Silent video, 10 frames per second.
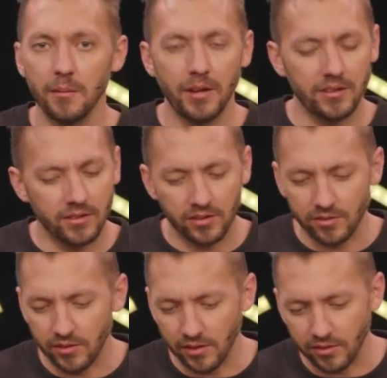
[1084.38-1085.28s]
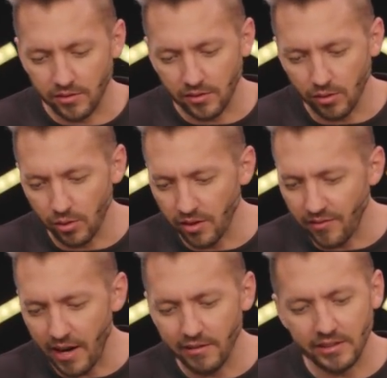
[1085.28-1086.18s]
I'm not, this, this
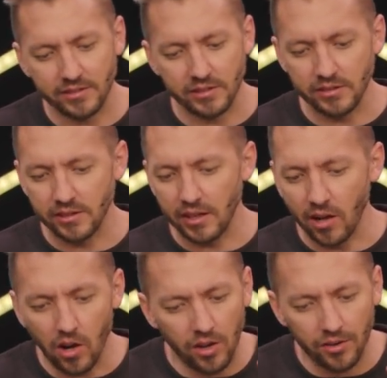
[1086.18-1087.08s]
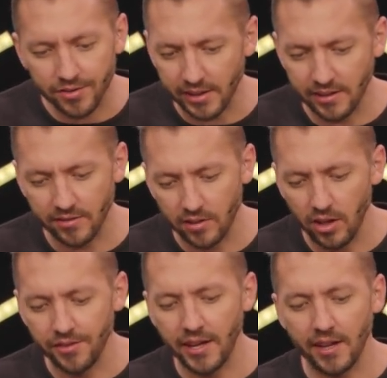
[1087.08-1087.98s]
coronavirus and, and all sickness and
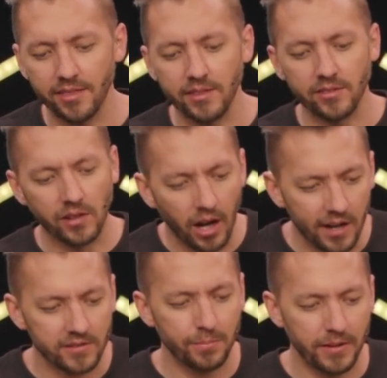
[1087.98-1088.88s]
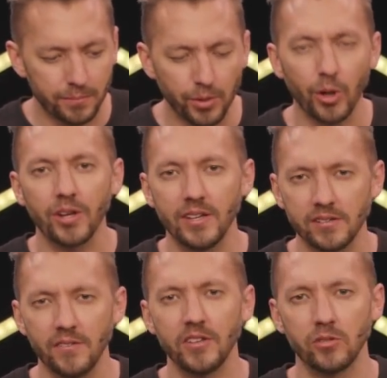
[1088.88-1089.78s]
all death is caused by the
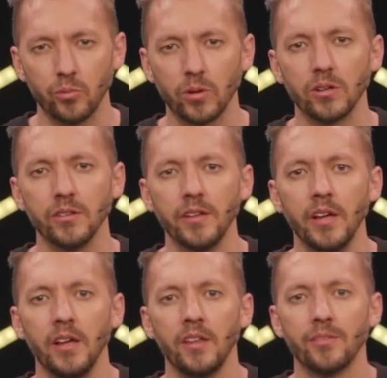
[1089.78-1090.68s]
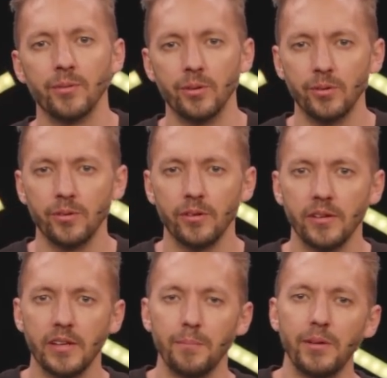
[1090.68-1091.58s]
brokenness of this world
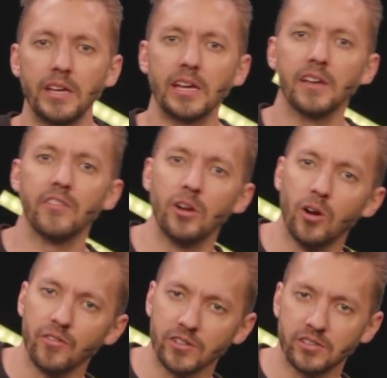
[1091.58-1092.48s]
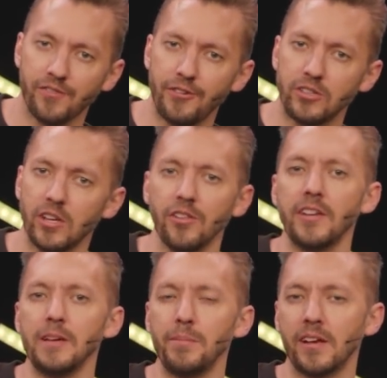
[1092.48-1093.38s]
through it being given over to
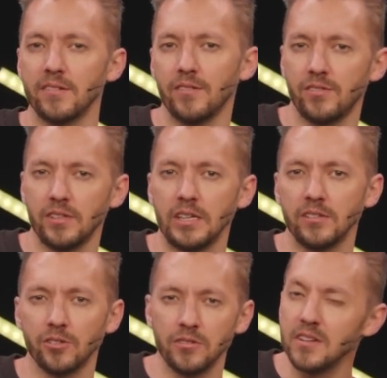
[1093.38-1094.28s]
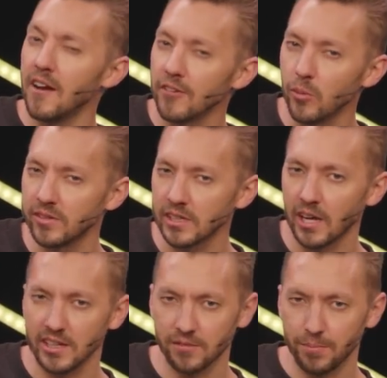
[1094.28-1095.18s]
futility because of sin. So never was it
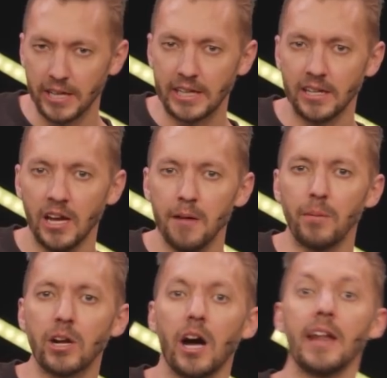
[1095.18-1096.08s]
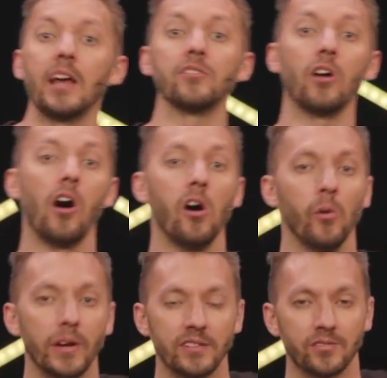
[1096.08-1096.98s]
God's plan, but God has
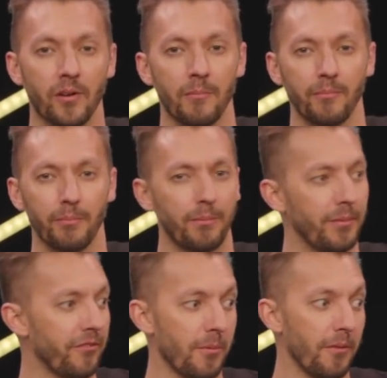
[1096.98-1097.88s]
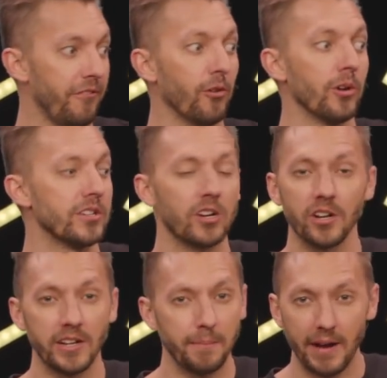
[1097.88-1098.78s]
always, from, from before eternity